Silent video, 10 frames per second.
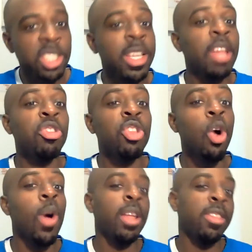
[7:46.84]
She had
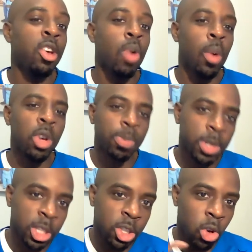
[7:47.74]
no idea who I was,
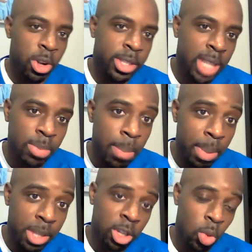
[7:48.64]
but just criticized me
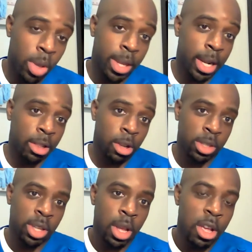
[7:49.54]
based on the way that I
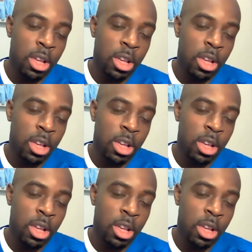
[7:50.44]
looked.